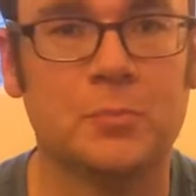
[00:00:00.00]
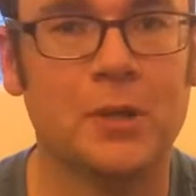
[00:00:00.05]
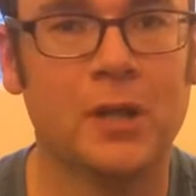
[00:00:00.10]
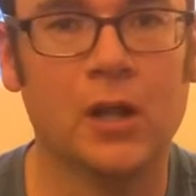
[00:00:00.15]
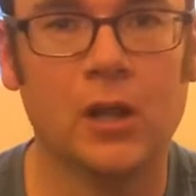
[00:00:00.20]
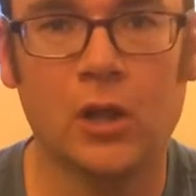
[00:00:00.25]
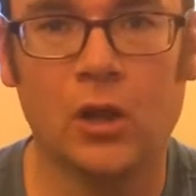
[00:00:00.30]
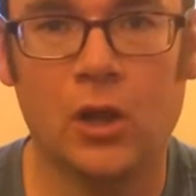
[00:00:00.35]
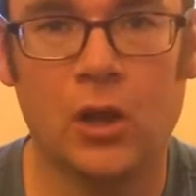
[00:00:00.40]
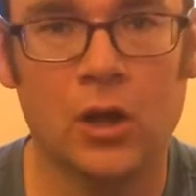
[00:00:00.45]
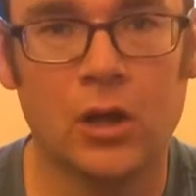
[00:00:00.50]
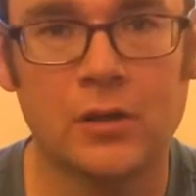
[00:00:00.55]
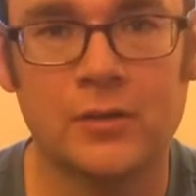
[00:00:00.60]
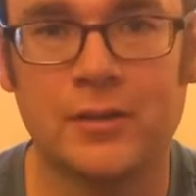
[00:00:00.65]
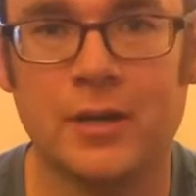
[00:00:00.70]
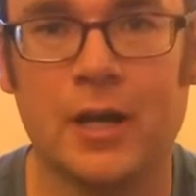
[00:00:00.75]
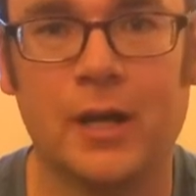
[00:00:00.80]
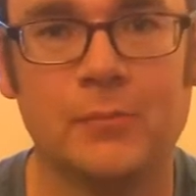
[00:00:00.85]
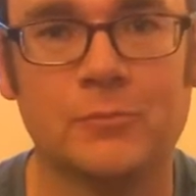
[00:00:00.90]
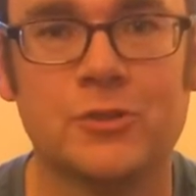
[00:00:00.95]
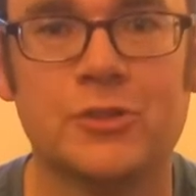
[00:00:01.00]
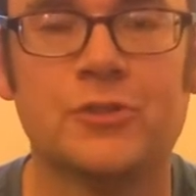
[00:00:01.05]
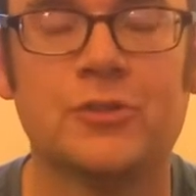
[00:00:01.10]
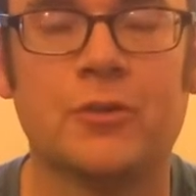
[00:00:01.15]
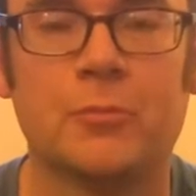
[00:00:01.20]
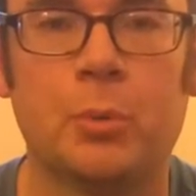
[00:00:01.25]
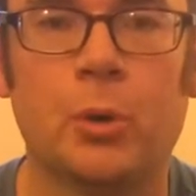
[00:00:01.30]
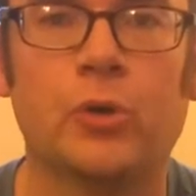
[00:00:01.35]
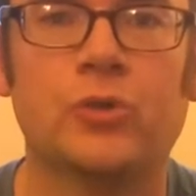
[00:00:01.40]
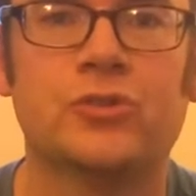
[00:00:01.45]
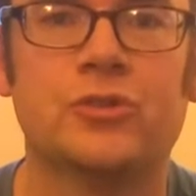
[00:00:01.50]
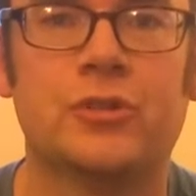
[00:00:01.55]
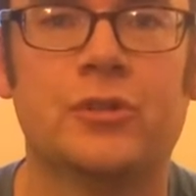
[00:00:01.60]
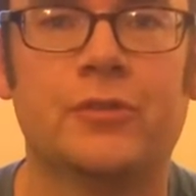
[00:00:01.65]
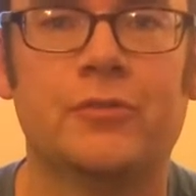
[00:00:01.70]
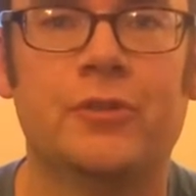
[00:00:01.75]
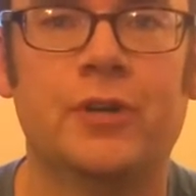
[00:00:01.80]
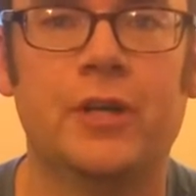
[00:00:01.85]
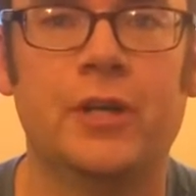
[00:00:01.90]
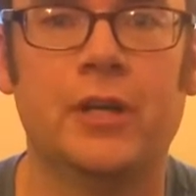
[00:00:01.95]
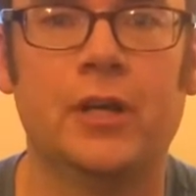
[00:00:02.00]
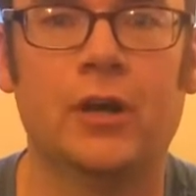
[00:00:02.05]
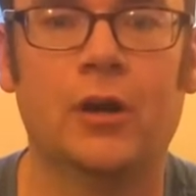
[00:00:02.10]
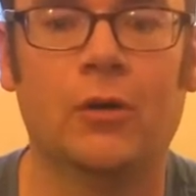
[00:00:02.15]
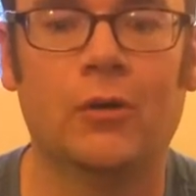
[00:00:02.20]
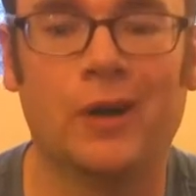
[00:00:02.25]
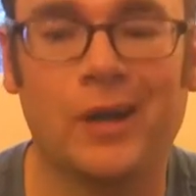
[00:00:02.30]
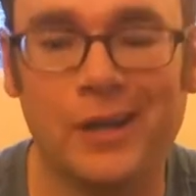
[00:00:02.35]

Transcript: been a long time since I posted a video.